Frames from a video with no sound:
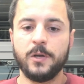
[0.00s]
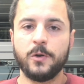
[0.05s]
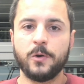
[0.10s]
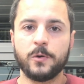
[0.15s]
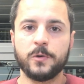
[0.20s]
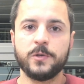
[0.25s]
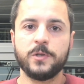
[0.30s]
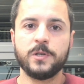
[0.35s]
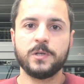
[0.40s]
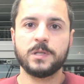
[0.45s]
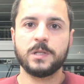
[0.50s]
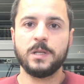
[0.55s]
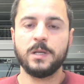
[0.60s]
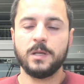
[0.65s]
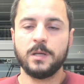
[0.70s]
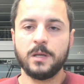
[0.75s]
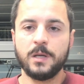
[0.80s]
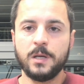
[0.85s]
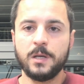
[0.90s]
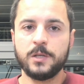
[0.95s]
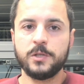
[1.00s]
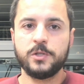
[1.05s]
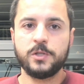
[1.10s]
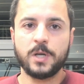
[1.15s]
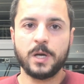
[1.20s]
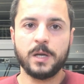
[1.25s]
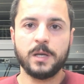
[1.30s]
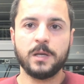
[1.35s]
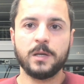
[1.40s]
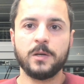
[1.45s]
very consciously
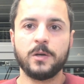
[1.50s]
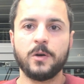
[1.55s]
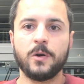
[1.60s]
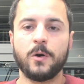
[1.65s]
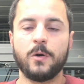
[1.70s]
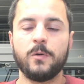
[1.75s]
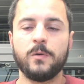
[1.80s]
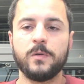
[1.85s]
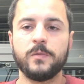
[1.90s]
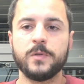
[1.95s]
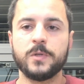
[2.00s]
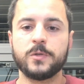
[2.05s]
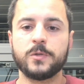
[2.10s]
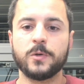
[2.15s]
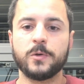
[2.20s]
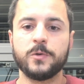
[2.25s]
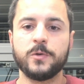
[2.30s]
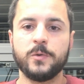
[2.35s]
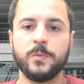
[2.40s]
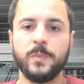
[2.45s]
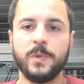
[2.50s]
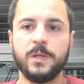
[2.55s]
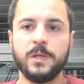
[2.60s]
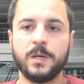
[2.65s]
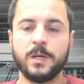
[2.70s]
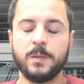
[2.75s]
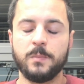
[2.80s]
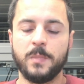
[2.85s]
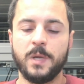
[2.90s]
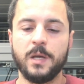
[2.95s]
checking all of the social
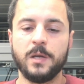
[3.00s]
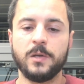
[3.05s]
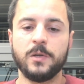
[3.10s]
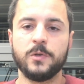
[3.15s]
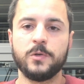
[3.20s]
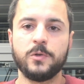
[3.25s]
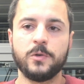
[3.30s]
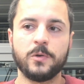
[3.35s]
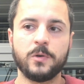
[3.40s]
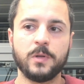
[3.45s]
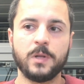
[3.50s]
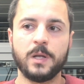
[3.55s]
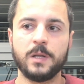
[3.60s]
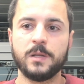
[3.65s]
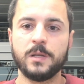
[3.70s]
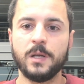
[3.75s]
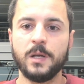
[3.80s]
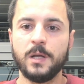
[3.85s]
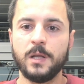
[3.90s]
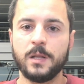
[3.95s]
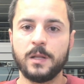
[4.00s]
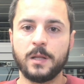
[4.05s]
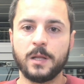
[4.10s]
media and making sure that